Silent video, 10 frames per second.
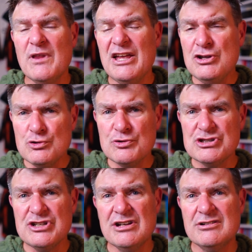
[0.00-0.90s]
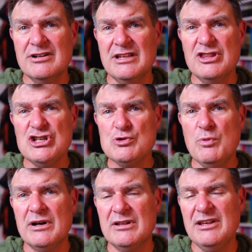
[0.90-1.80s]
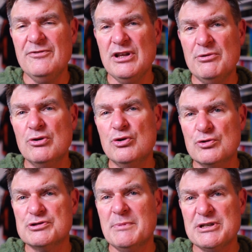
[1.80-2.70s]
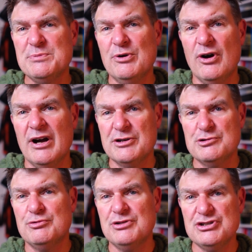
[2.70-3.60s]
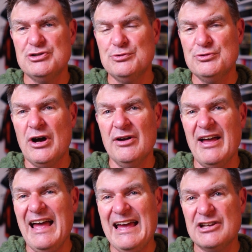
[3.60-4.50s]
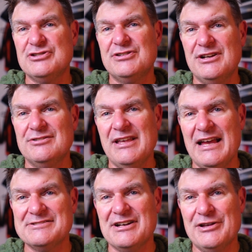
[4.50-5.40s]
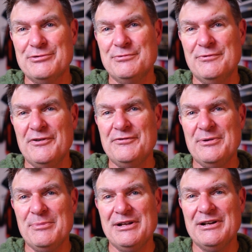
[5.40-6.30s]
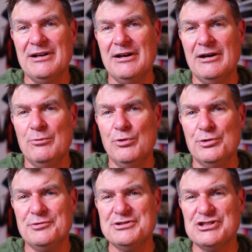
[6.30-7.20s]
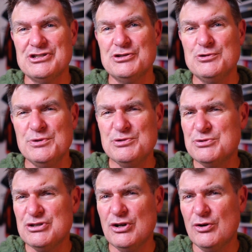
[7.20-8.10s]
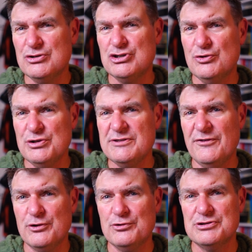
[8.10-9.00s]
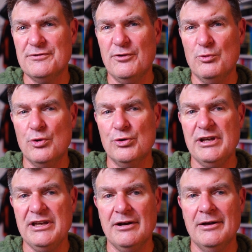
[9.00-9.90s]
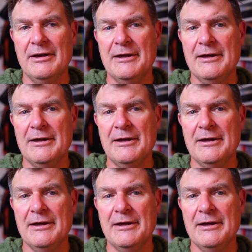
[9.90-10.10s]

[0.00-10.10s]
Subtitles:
Interestingly, this one, even though it looks much more like a traditional diver, actually only has 150 meter water resistance, which was an odd choice for Christopher Ward here.